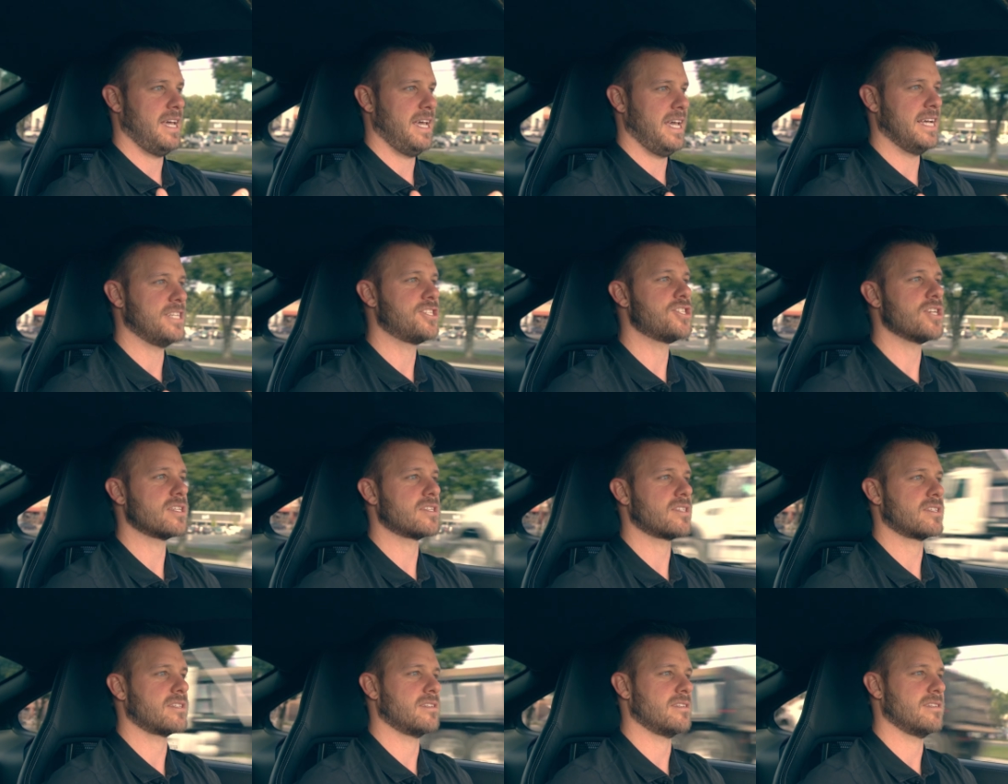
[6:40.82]
It
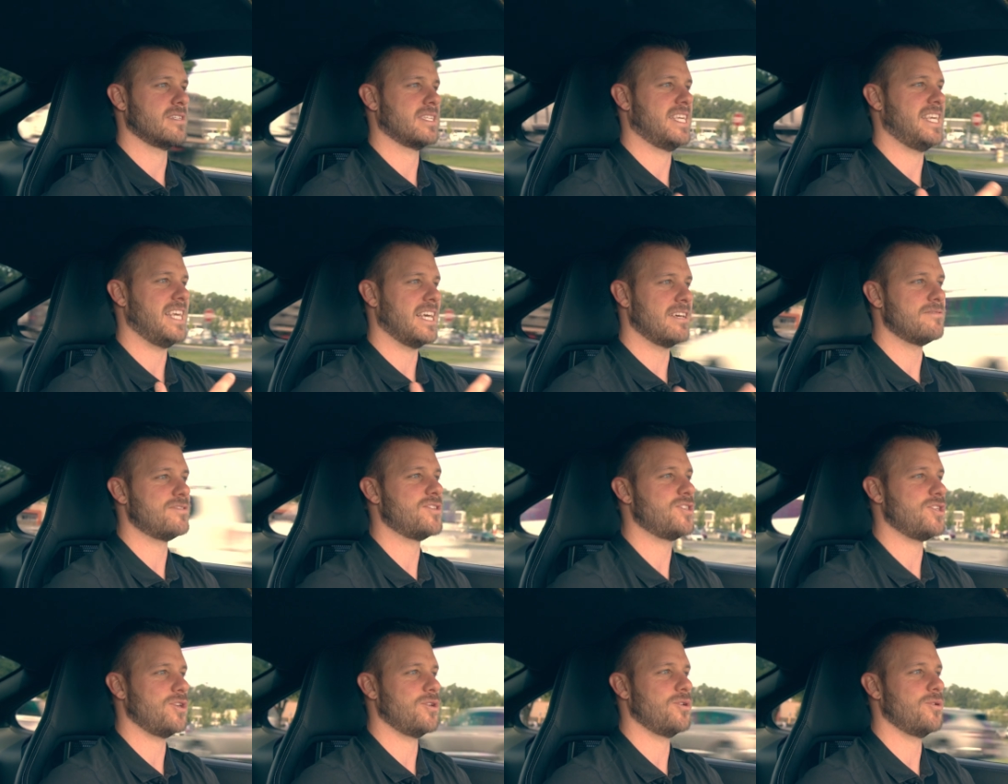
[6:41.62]
just
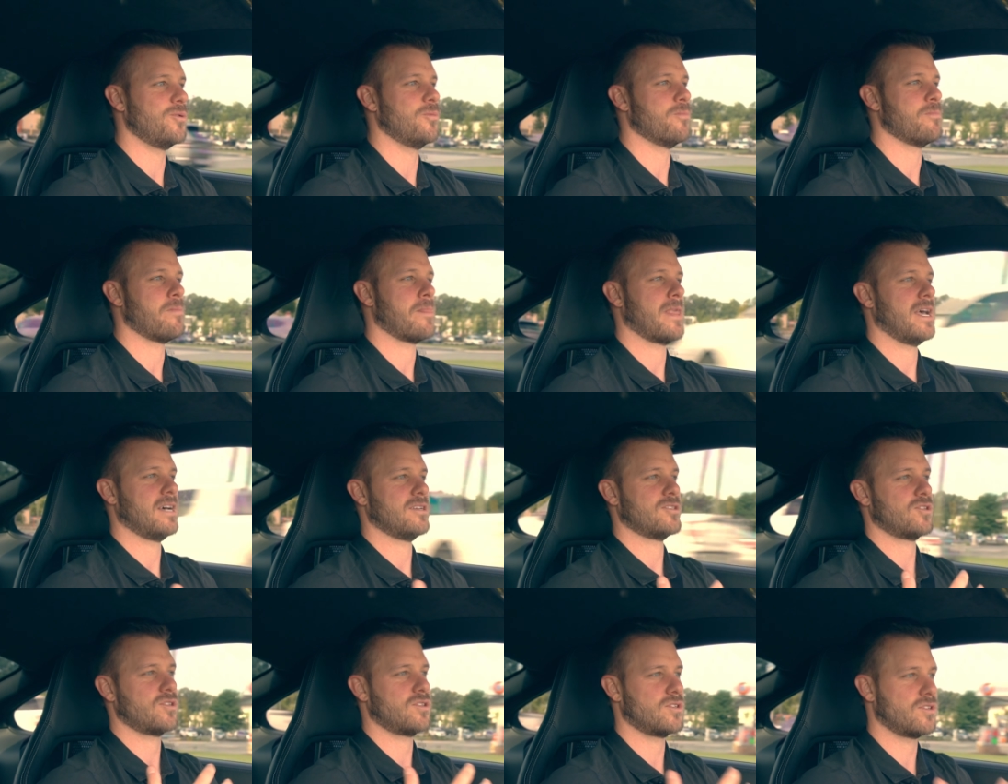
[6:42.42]
gives you
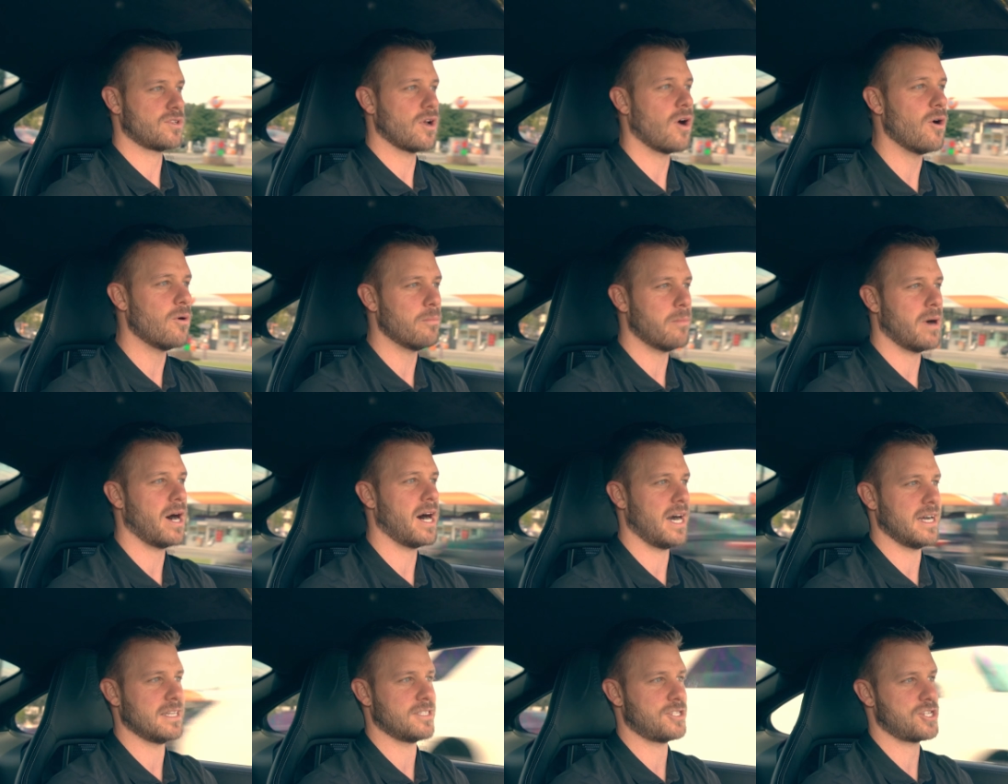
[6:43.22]
so
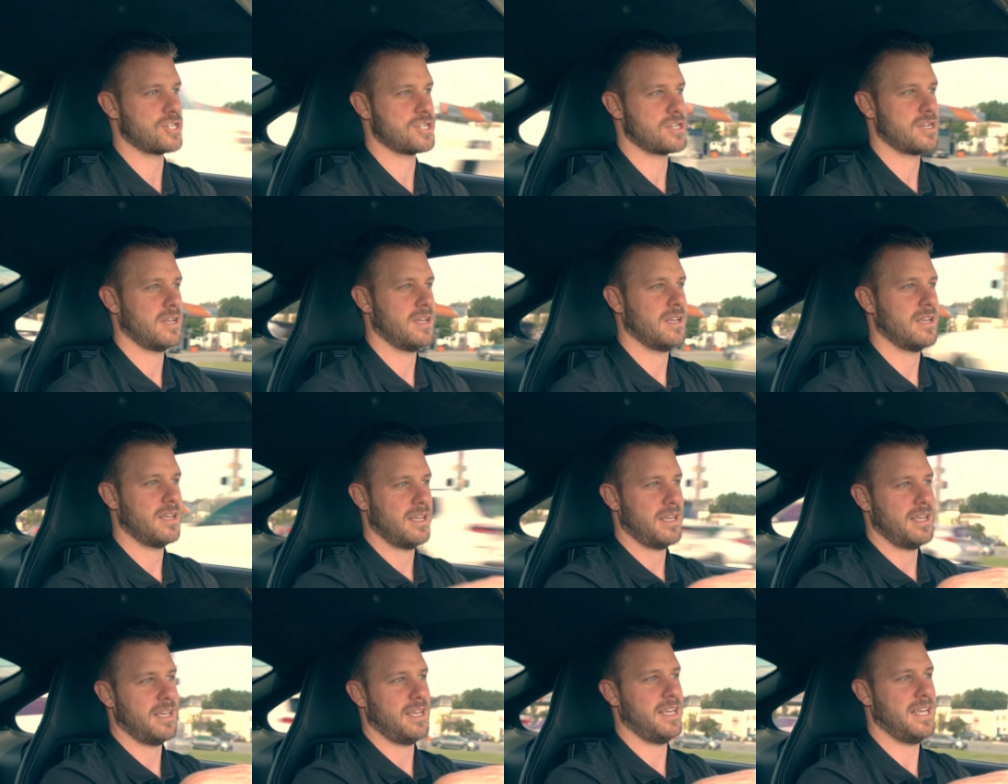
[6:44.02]
much
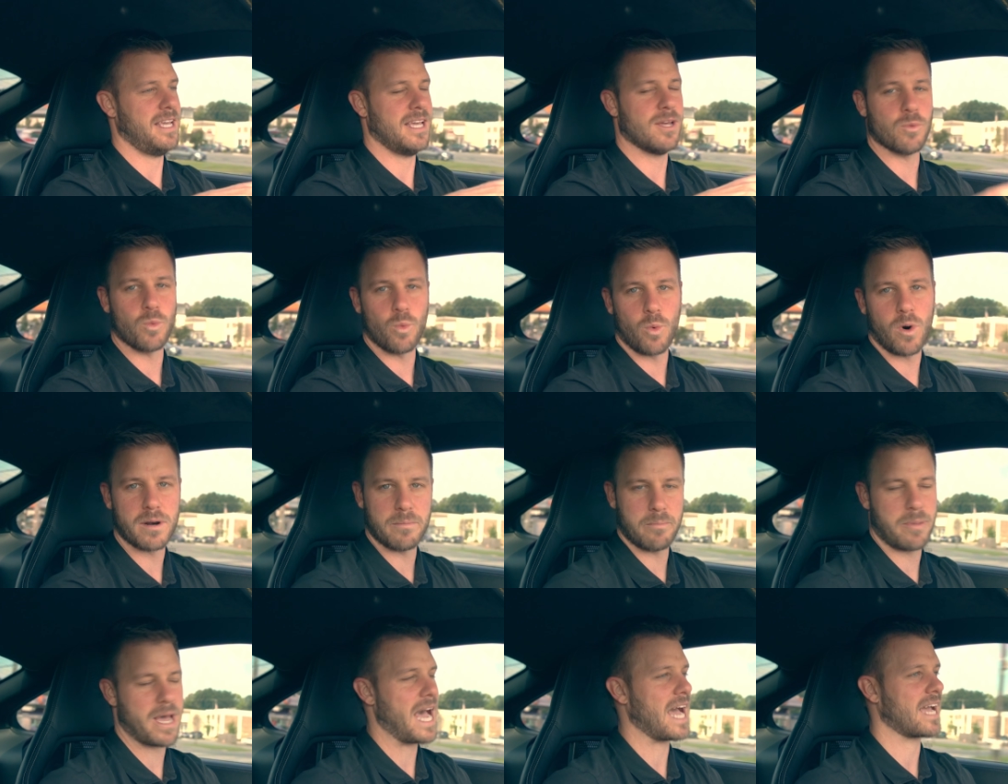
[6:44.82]
in
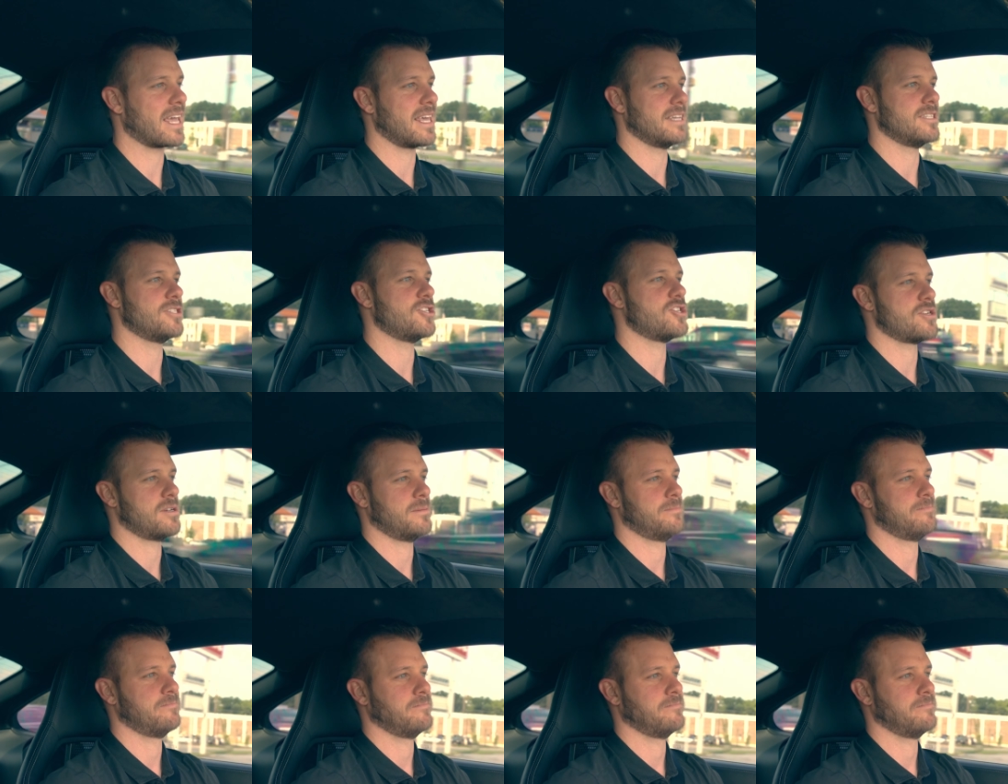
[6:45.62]
one package.